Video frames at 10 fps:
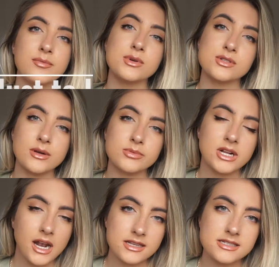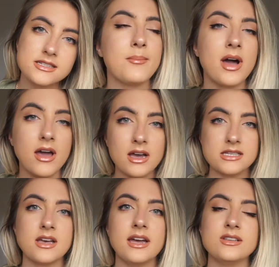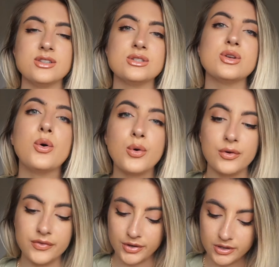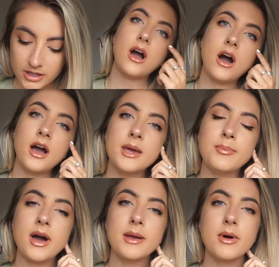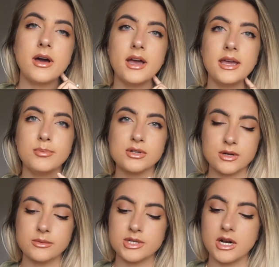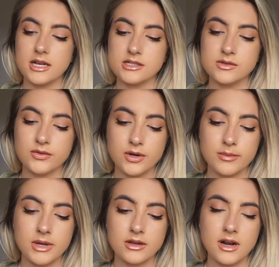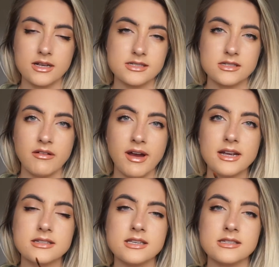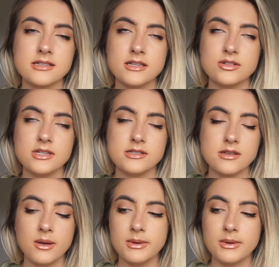prescription glasses. My eyesight is just awful. I buy my prescription glasses from Glasses Direct. It's literally so